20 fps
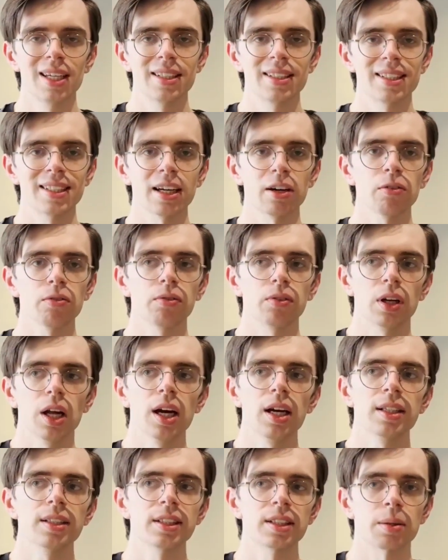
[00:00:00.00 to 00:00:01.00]

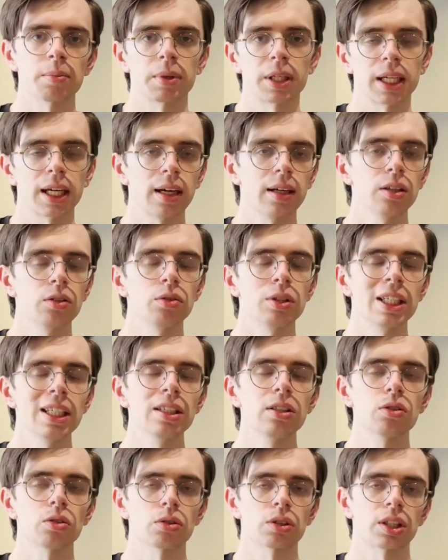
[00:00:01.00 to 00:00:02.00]
self-learn something, how you
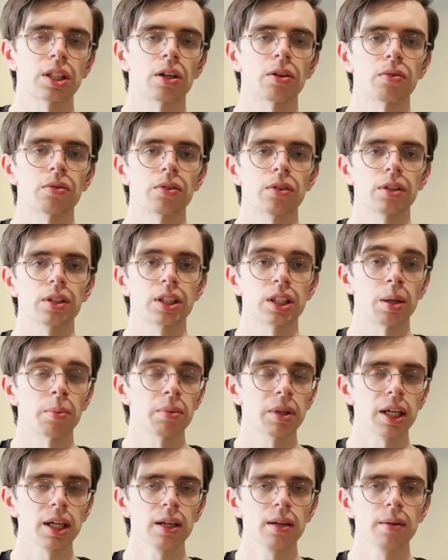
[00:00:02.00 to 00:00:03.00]
teach yourself
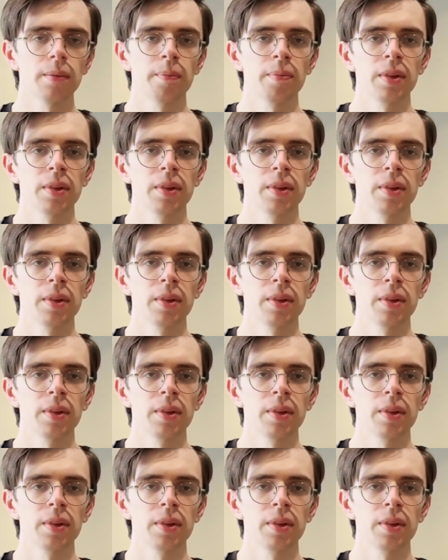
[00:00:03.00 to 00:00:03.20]
something,